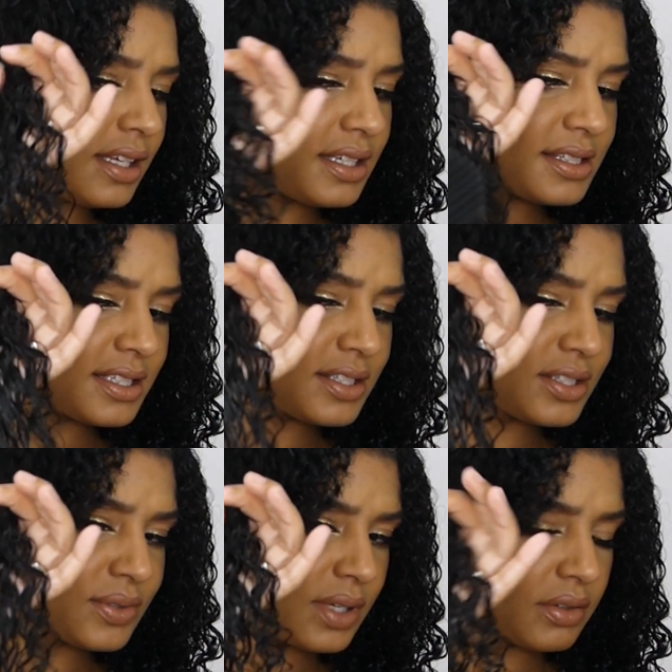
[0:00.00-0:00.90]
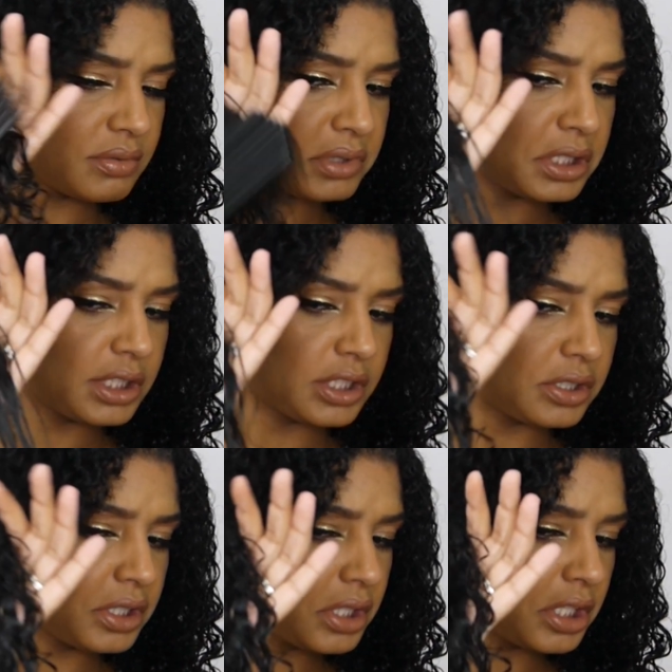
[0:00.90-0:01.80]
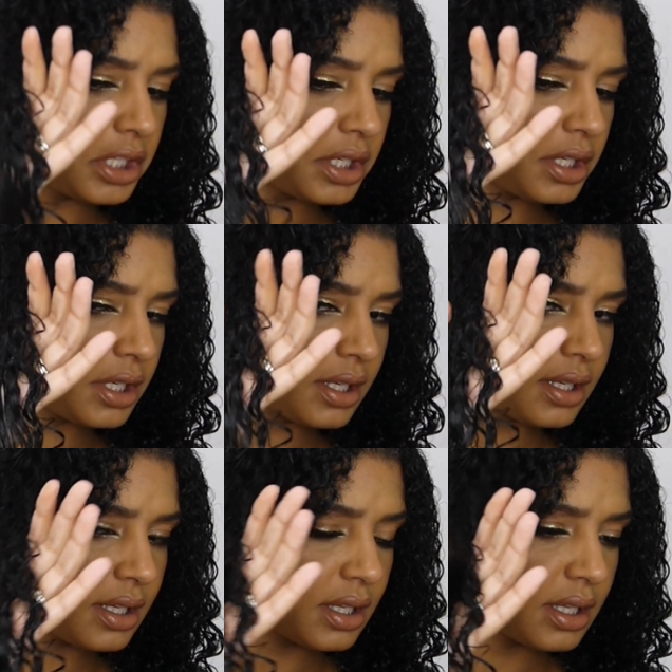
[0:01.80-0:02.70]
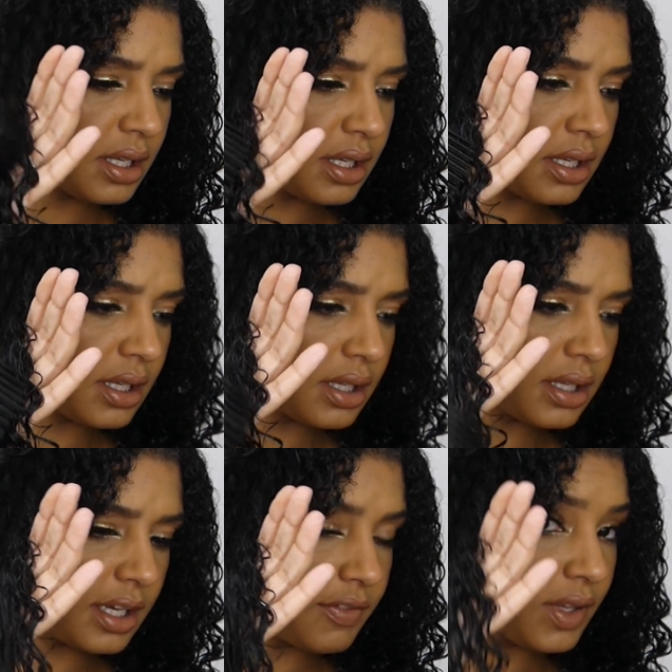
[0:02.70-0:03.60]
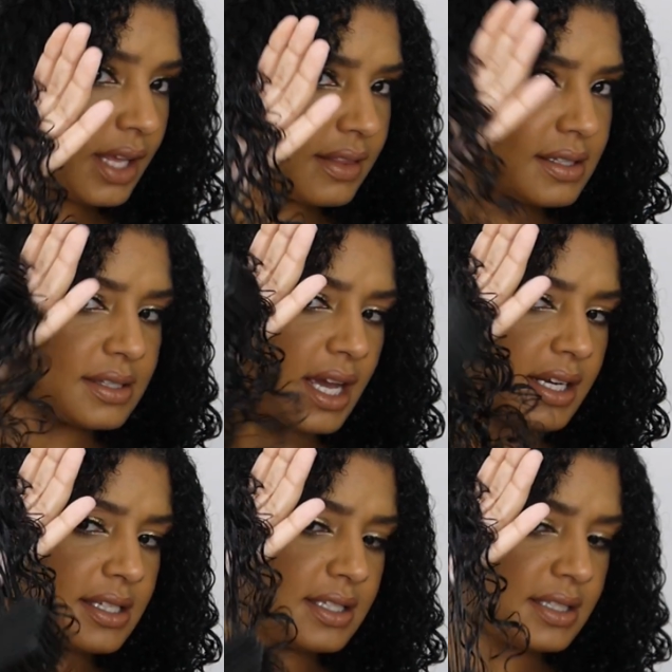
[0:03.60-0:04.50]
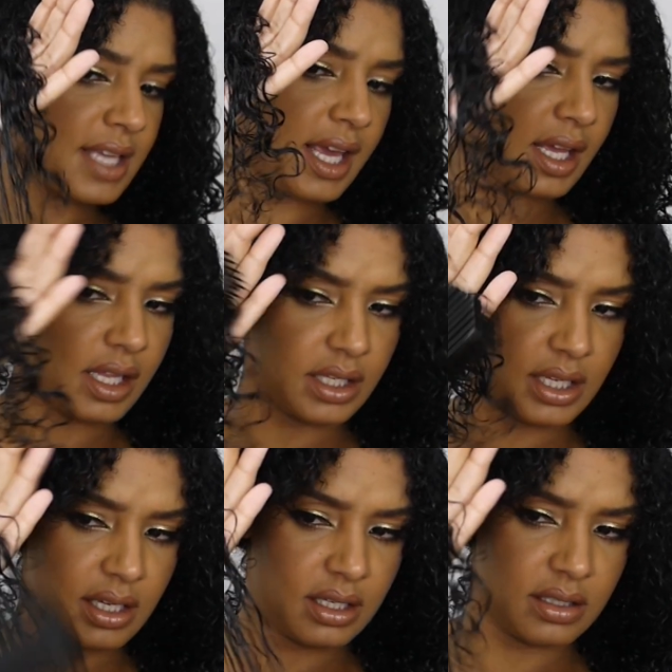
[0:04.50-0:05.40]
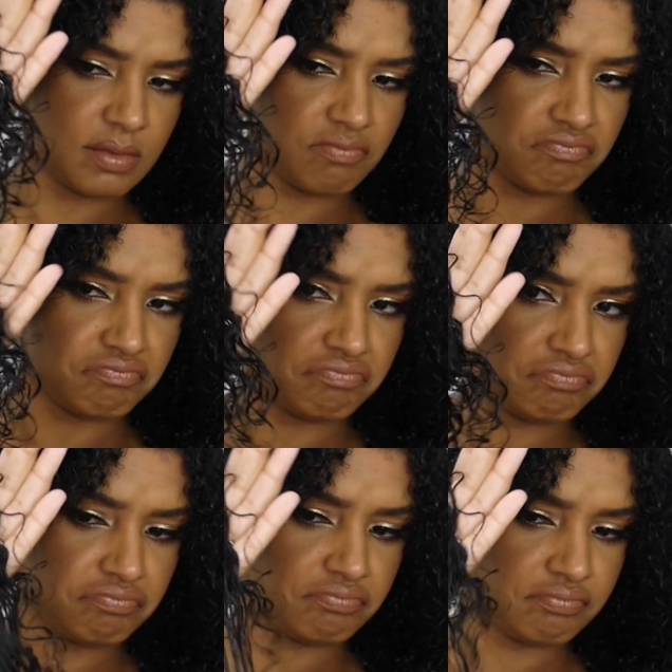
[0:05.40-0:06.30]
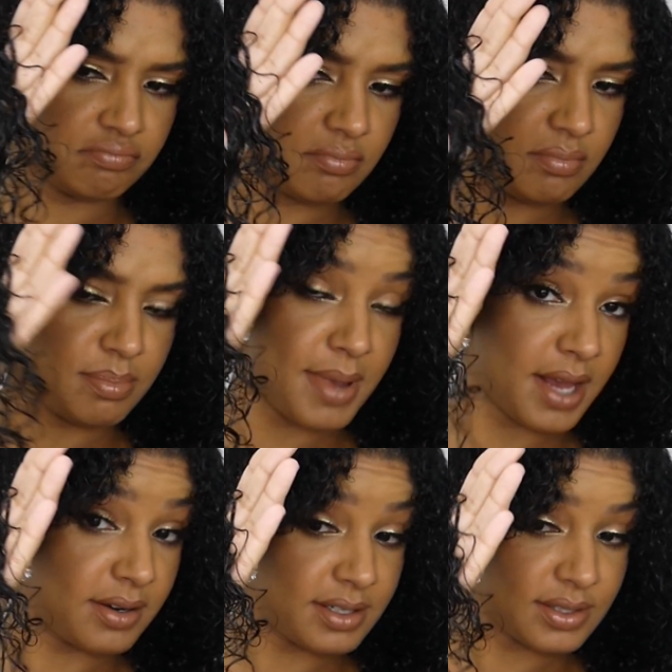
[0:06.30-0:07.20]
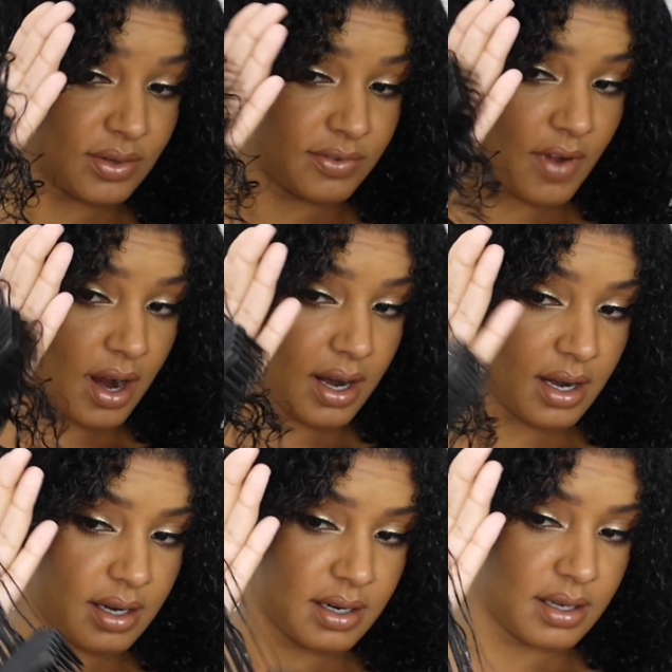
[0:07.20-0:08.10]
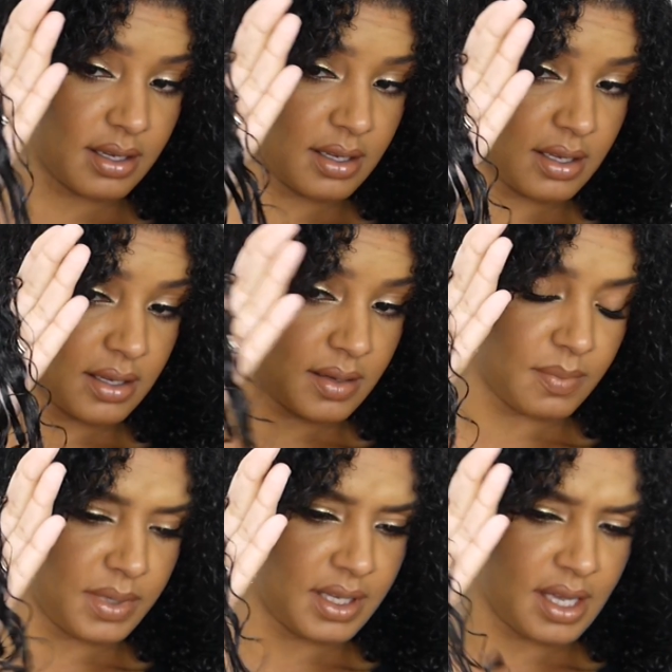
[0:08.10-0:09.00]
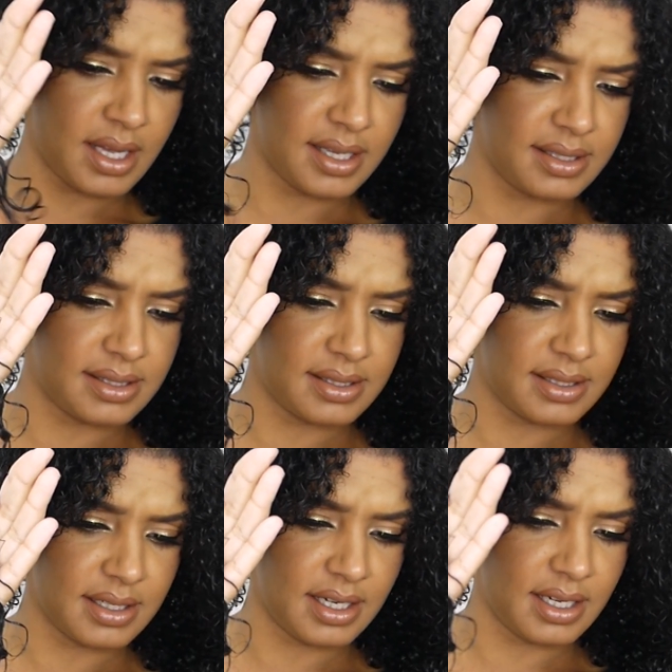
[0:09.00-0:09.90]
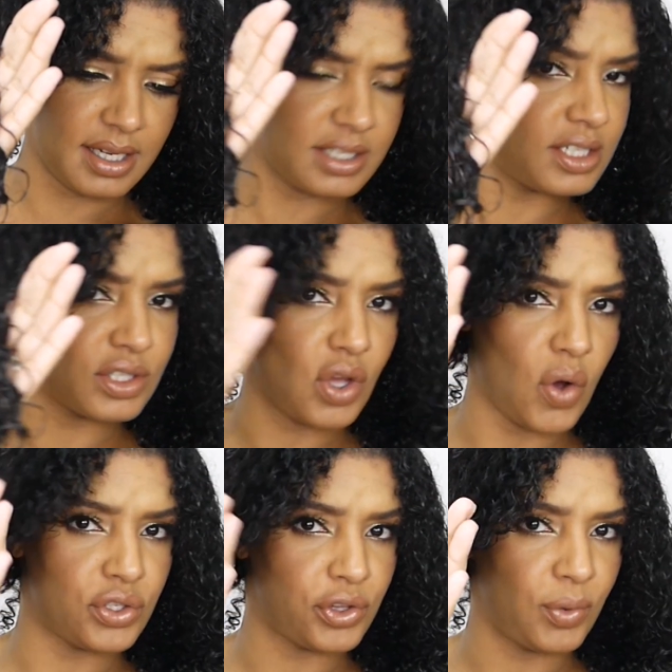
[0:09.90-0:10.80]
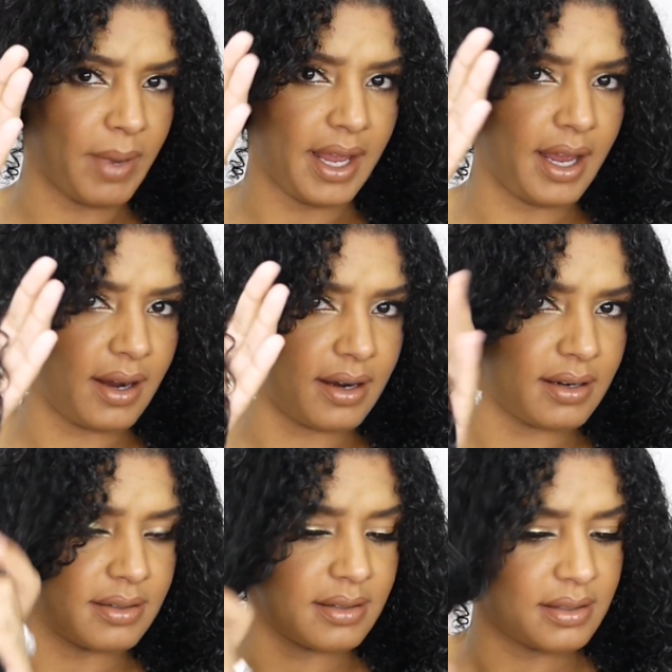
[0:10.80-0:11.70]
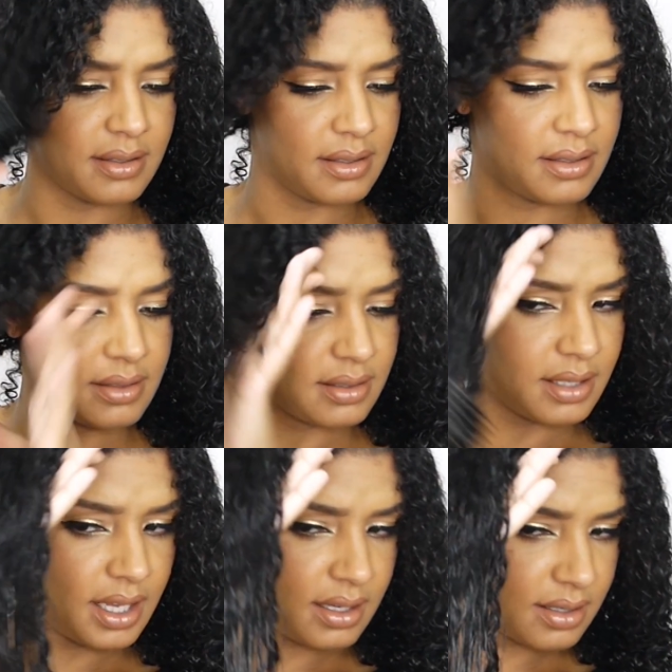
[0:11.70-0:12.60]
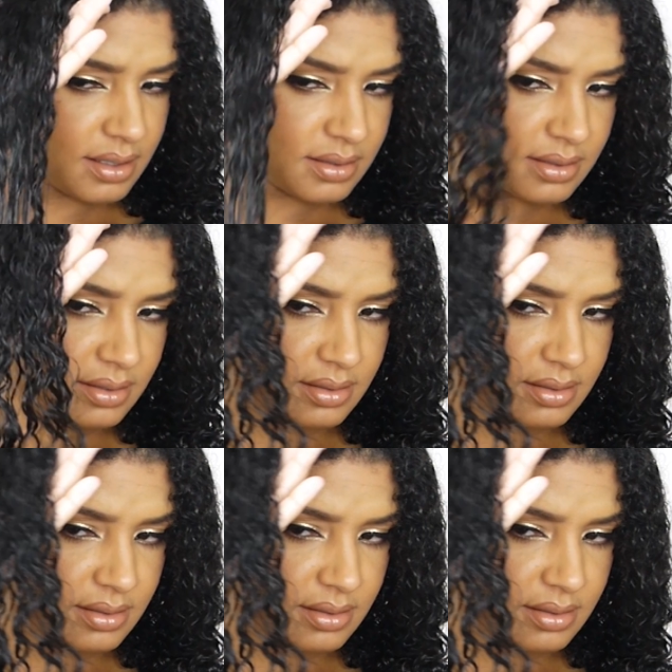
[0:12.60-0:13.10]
this is doing really good. I feel like this side is detangling better so far because it just goes through my hair. Like